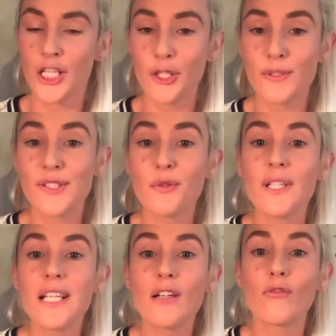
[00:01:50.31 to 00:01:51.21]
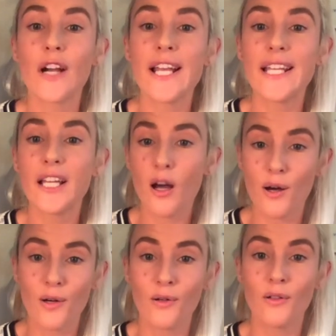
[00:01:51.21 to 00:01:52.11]
Usui Reiki
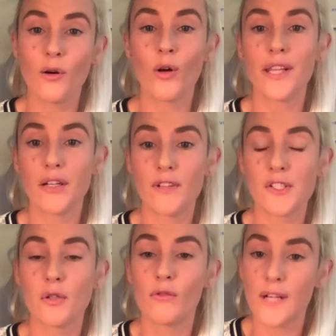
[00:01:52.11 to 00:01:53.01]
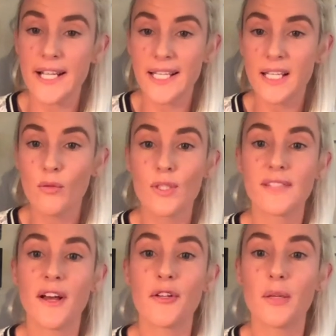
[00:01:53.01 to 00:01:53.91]
Ho, or the original Reiki, was
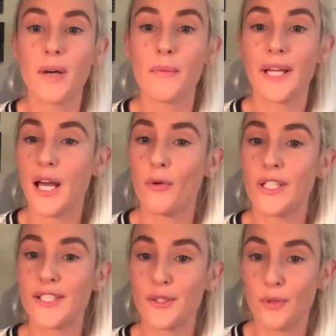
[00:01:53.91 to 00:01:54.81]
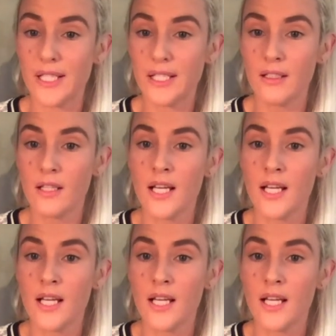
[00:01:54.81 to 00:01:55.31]
founded by Mikao Usui,